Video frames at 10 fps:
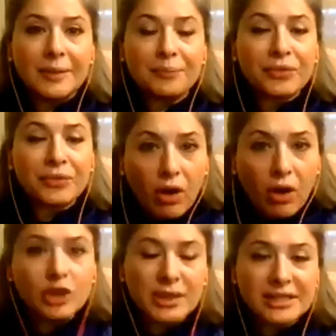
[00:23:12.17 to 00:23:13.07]
all
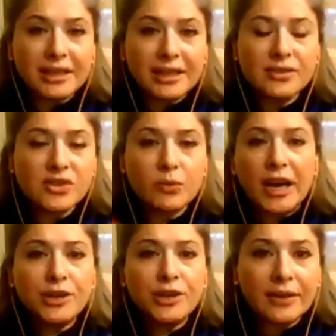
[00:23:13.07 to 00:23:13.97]
domestic industry, why
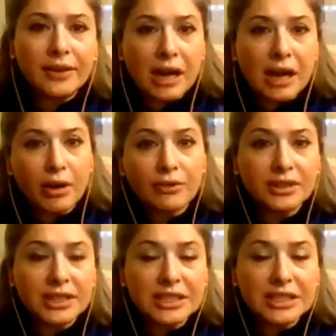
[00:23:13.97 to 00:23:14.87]
do you have a carve-out for
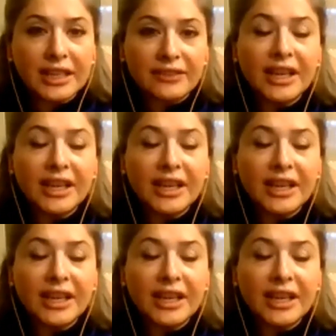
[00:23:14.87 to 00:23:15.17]
these 5?